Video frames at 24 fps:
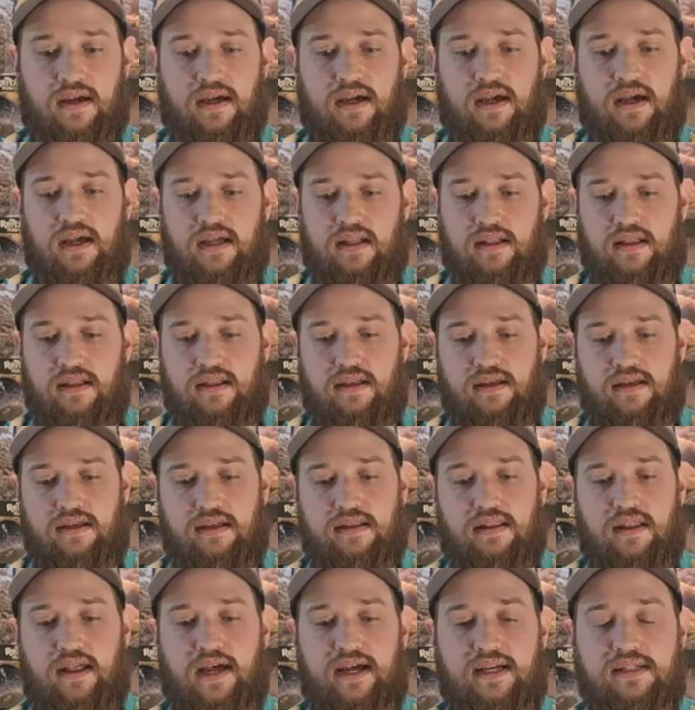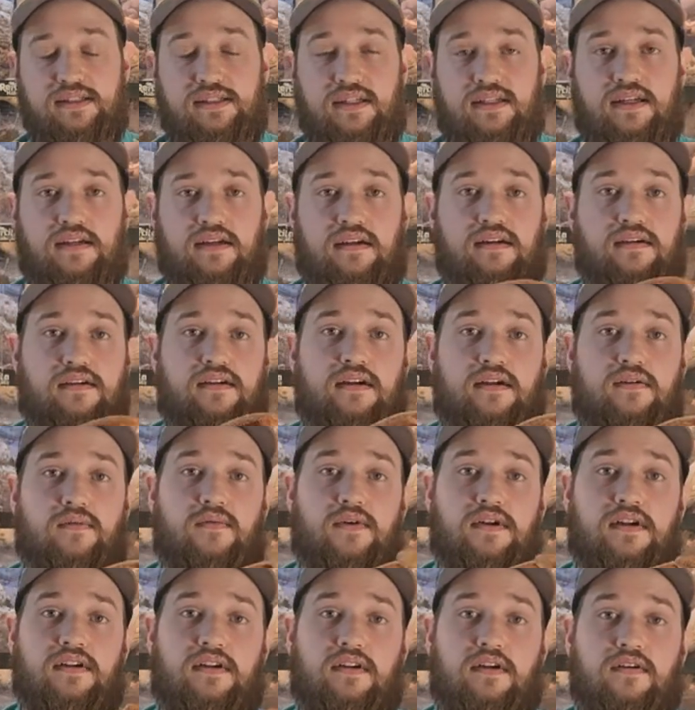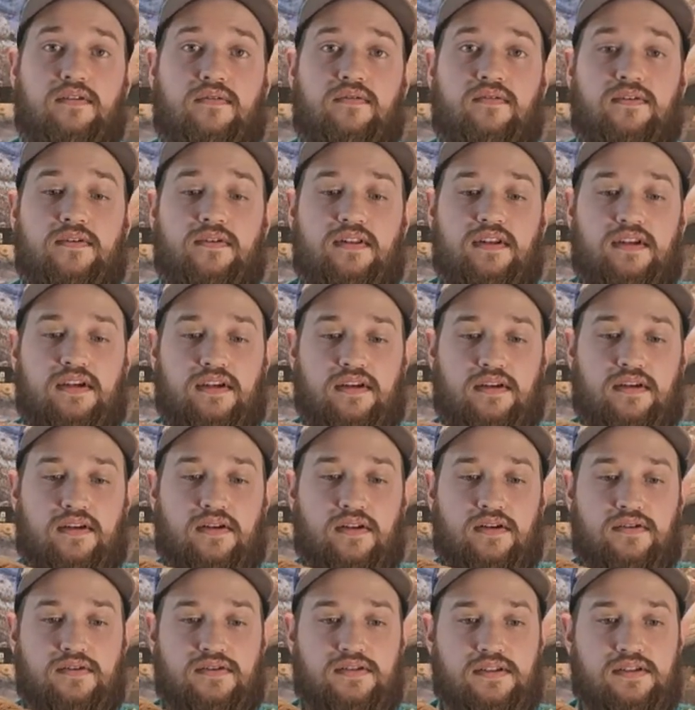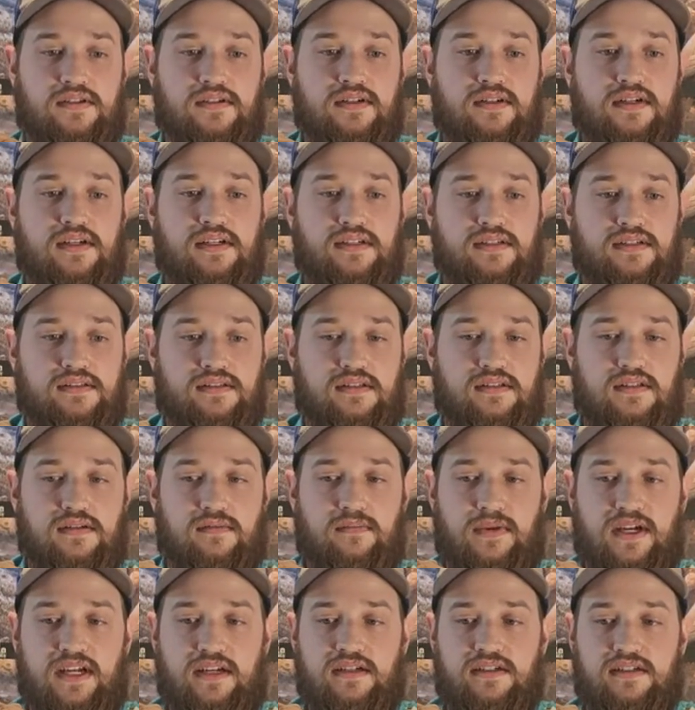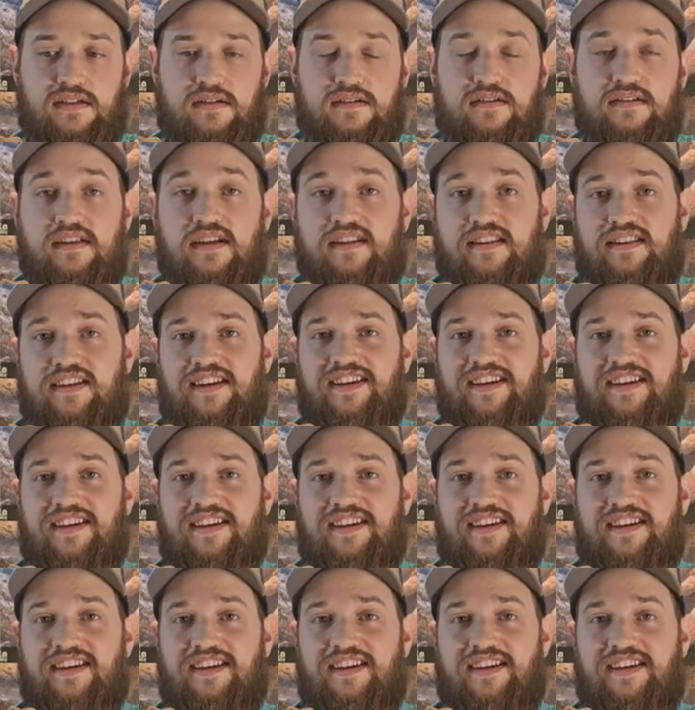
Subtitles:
And the last thing you're going to want to know for the enclosure is to make sure that the